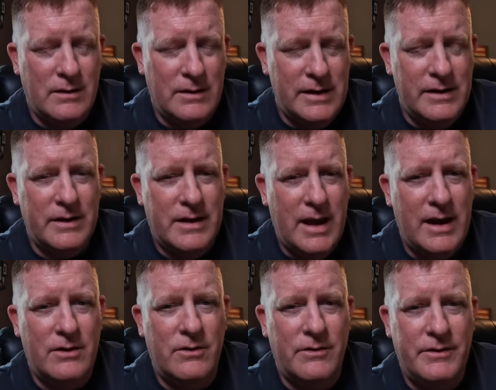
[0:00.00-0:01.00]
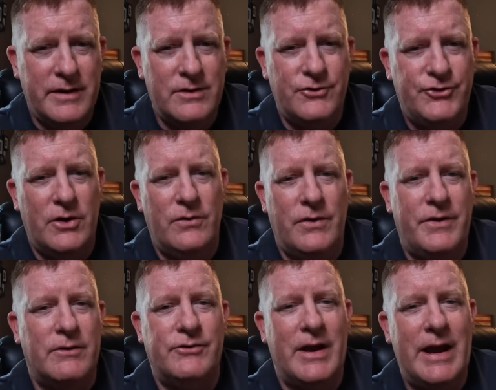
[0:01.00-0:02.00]
indicator didn't show that
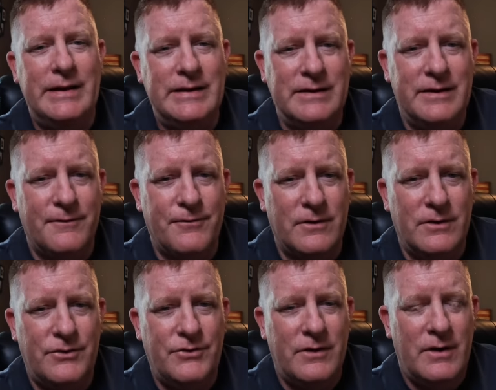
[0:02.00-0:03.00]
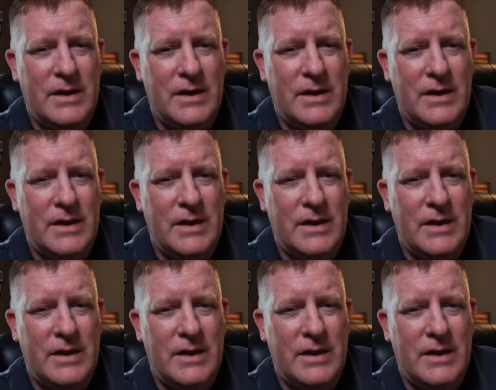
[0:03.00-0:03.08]
there was any difference